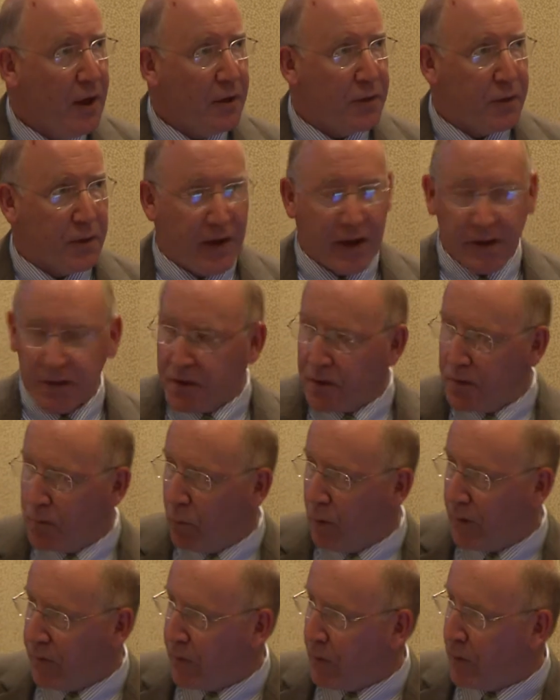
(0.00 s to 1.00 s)
So that's
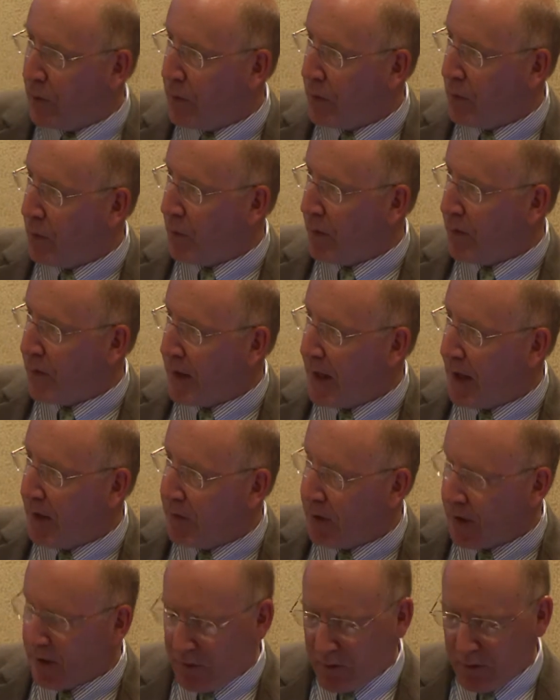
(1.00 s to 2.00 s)
what the
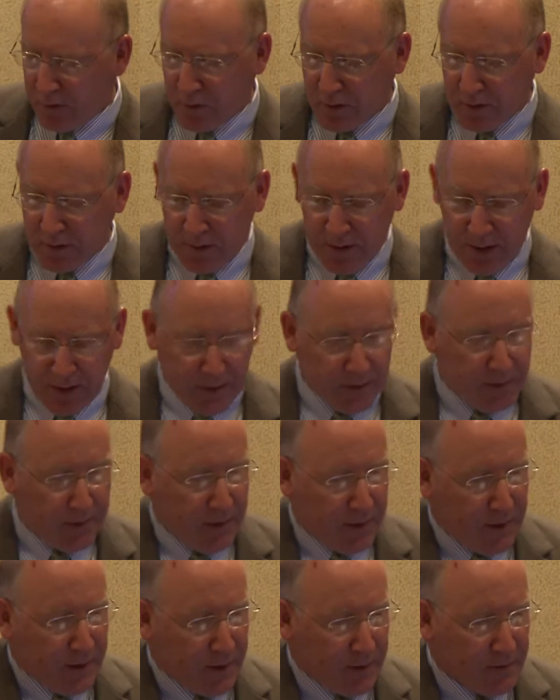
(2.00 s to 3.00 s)
evidence looked like
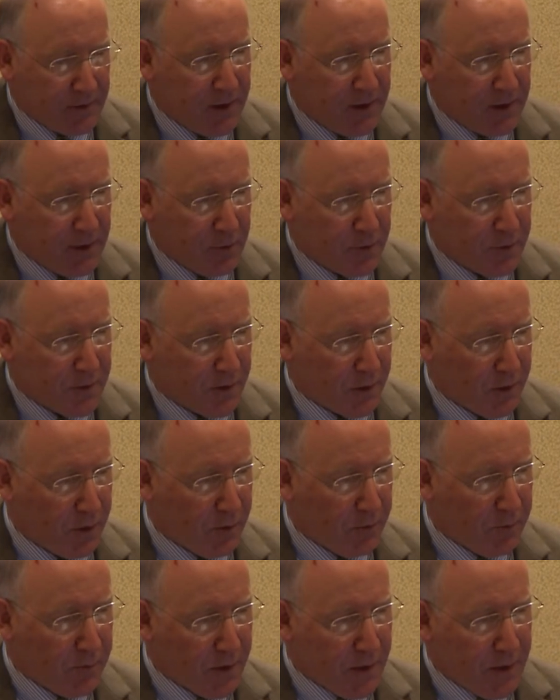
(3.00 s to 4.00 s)
10 years
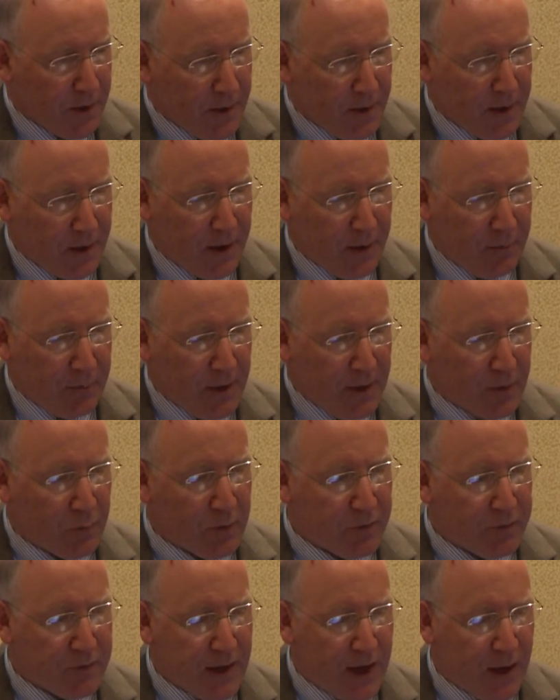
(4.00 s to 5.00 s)
ago.
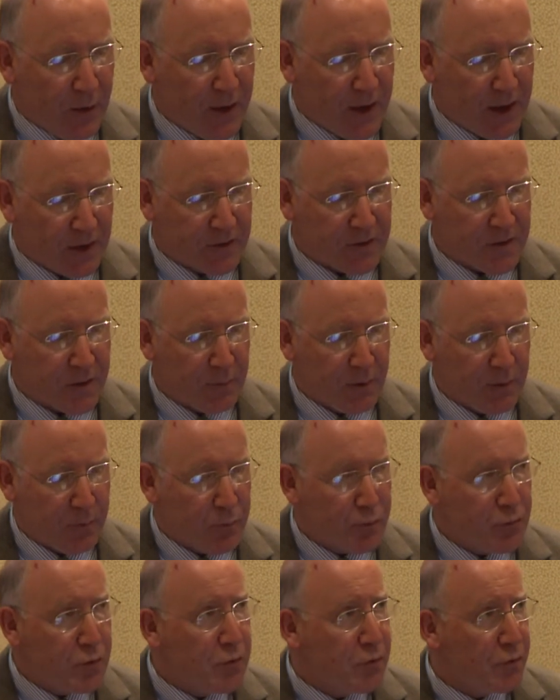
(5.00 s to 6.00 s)
And we've now had some
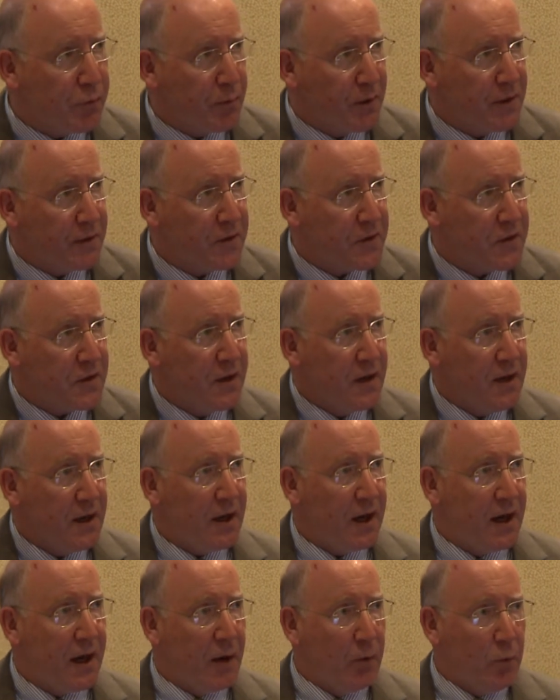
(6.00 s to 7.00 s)
improvements
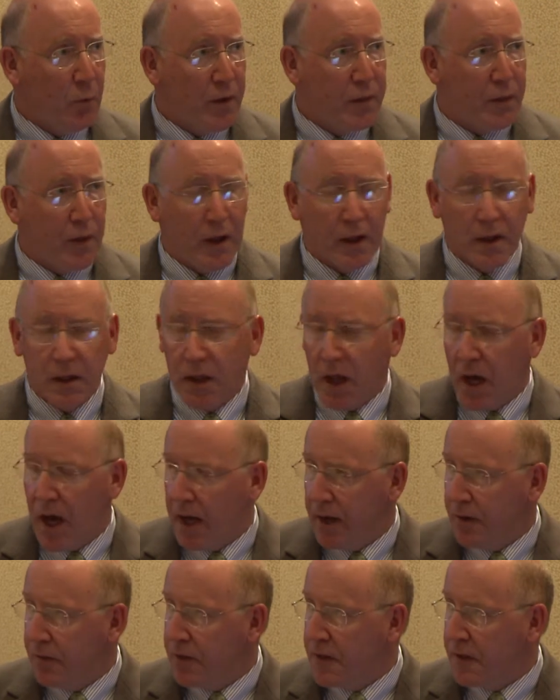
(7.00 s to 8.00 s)
with a
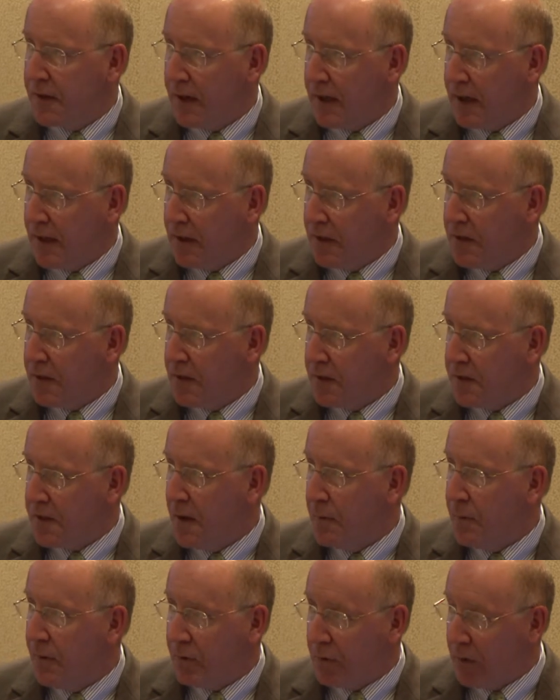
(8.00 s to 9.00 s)
lot of studies,
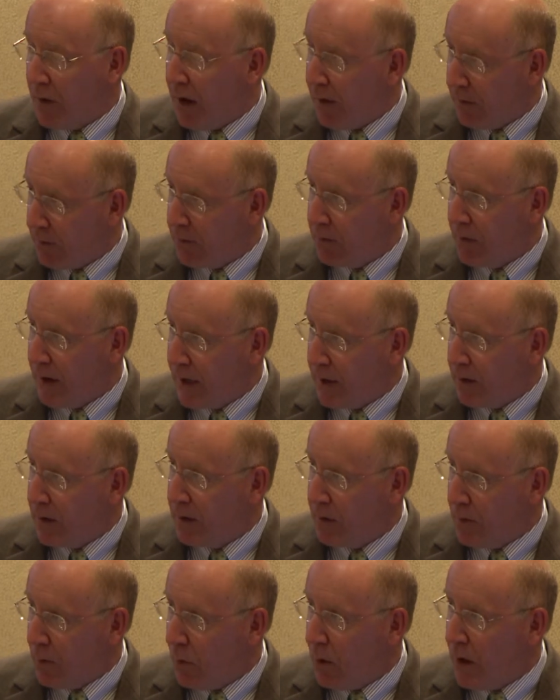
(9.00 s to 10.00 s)
some of
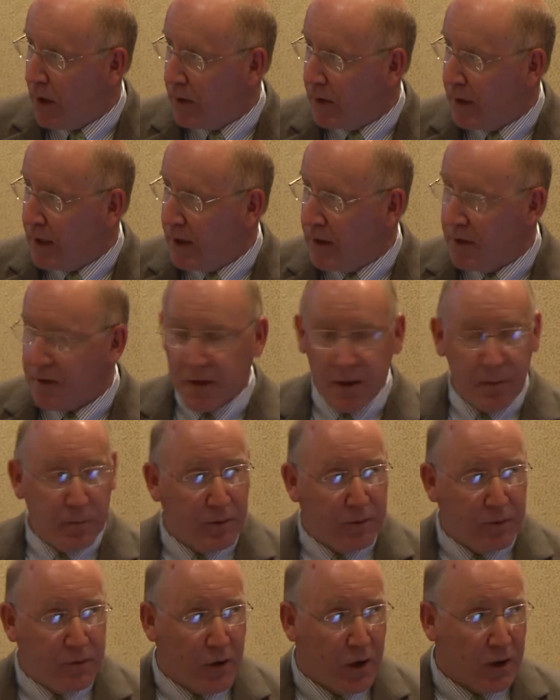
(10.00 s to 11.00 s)
great quality,
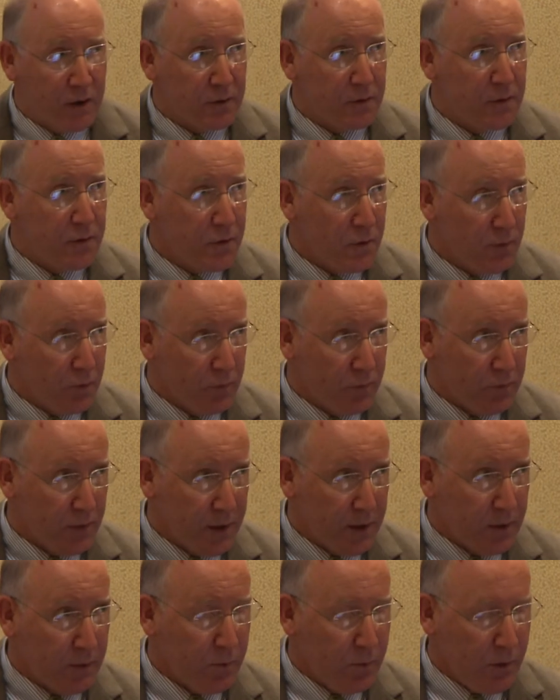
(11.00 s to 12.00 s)
some of not so
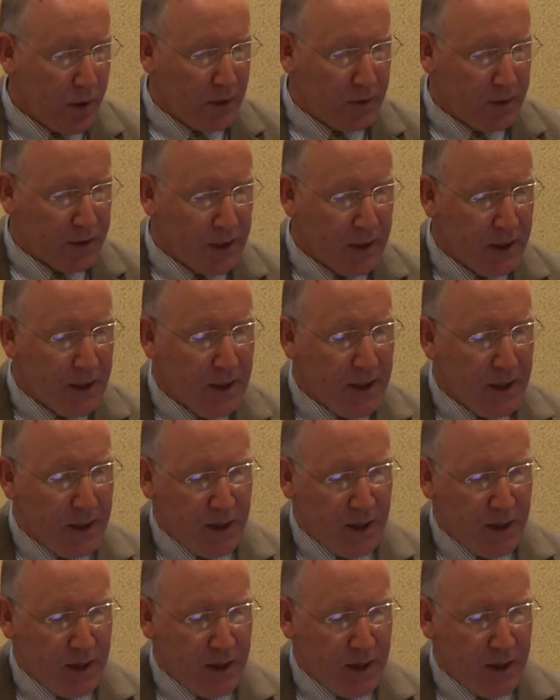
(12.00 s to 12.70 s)
great quality.